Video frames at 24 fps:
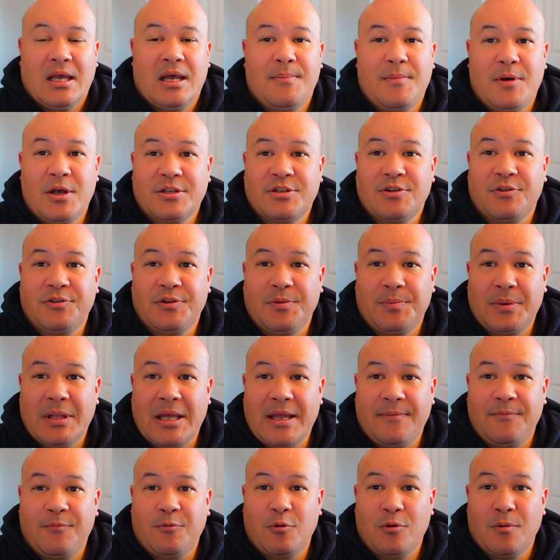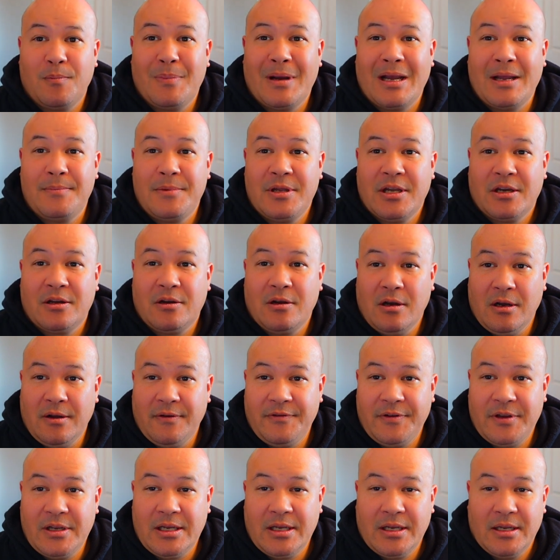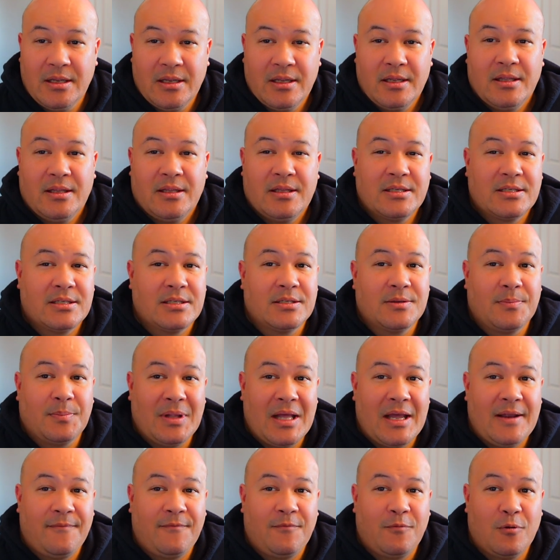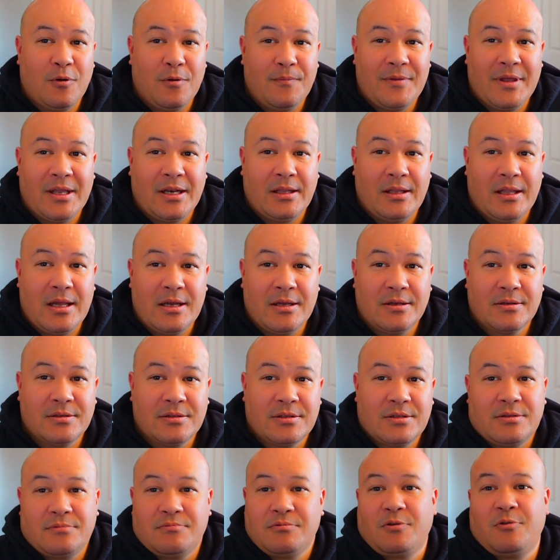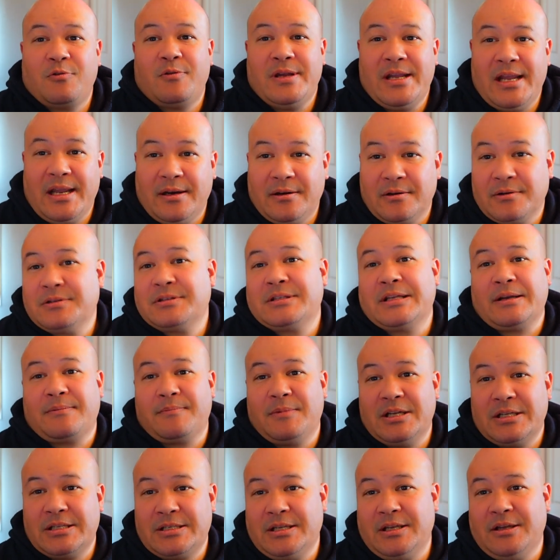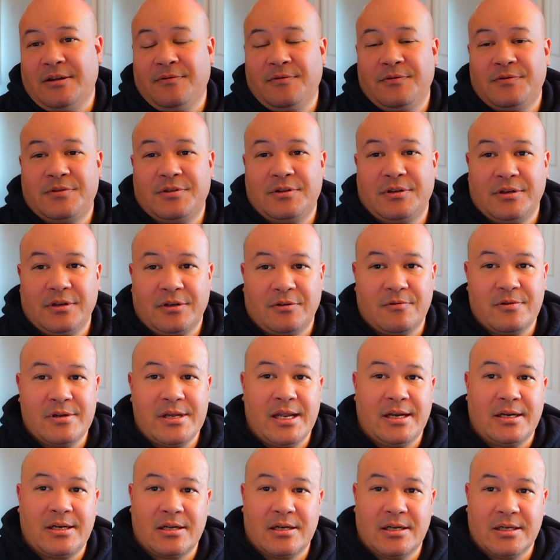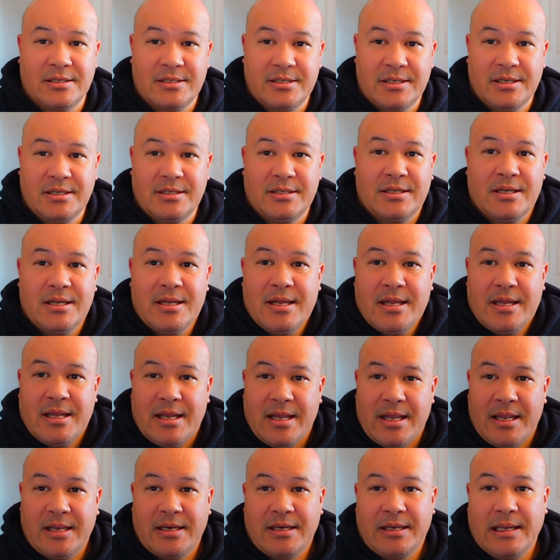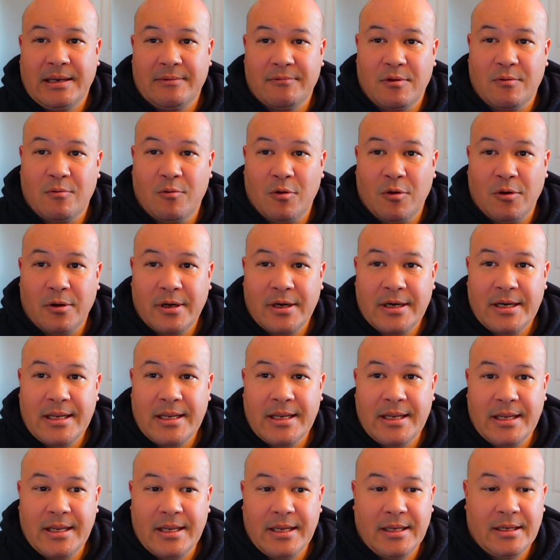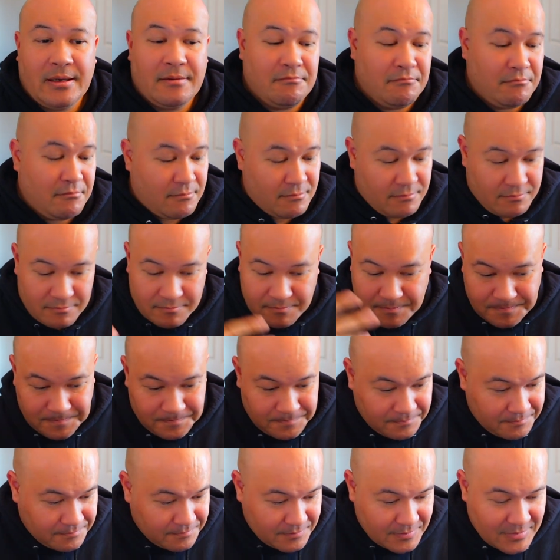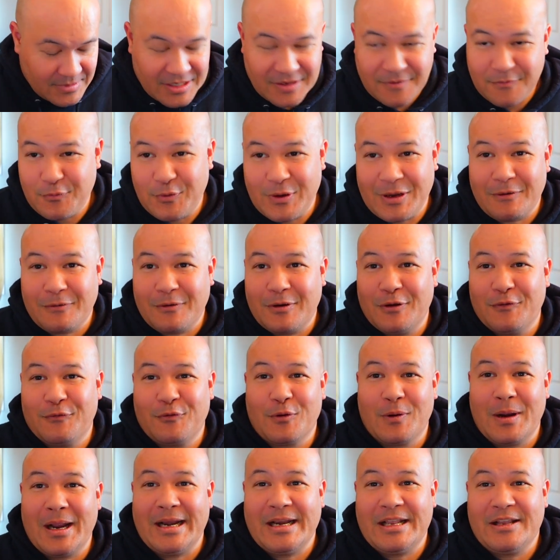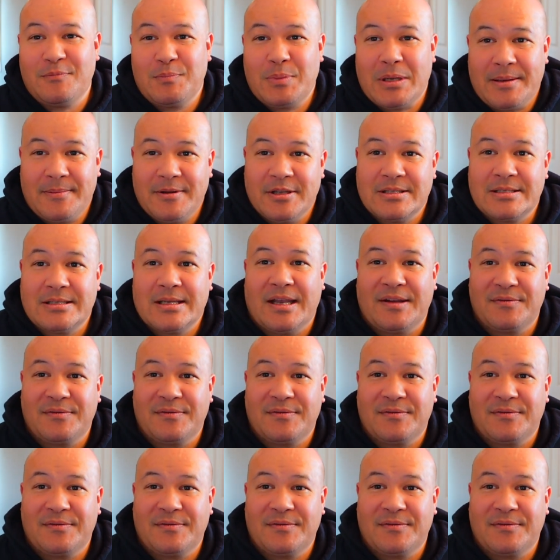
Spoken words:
I'm also on the platform Buy Me a Coffee. This is a platform that allows creators like myself to create content and get rewarded in a variety of payments.